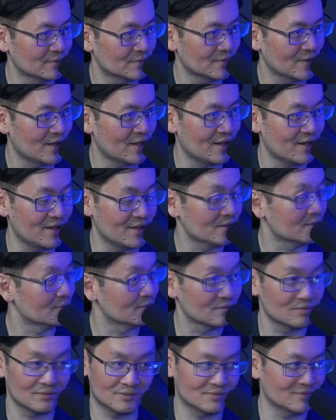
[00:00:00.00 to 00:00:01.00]

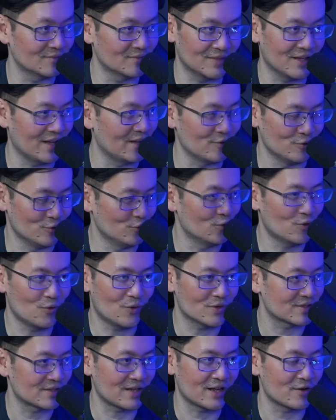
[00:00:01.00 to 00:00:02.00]
and you know
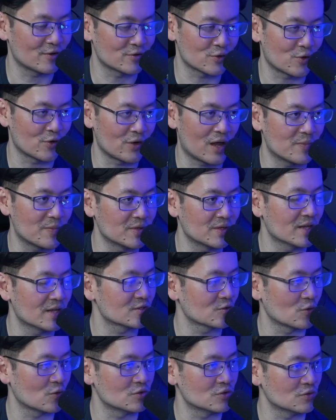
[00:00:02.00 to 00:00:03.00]
what's that is going to happen.
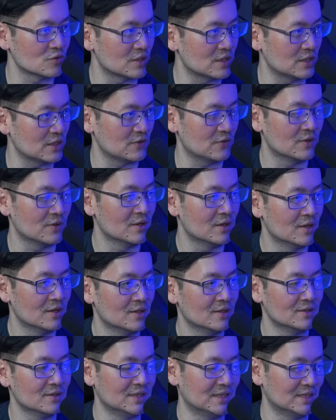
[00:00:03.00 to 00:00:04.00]
That's going to give
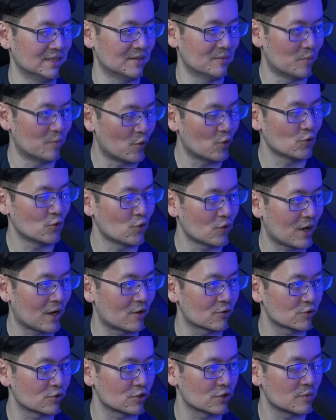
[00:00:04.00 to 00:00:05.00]
the, the
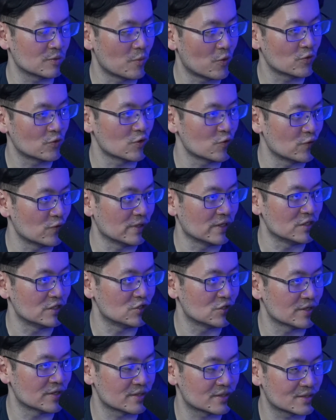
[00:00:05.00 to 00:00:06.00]
monoculture,
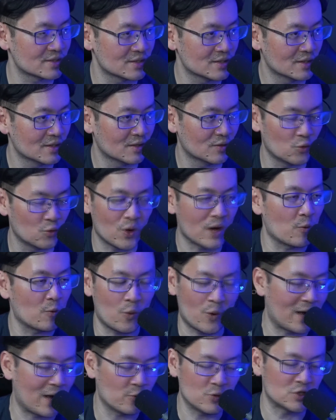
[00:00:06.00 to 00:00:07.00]
mono-religious, who,
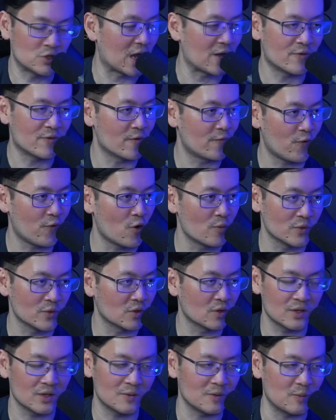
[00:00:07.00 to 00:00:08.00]
wh whichever form, you
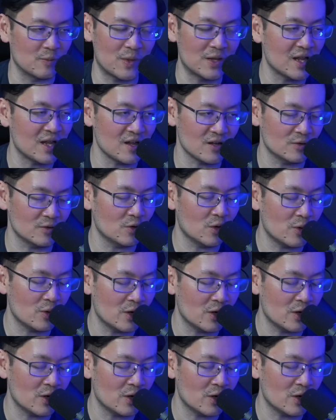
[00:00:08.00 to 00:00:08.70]
know, it, it may not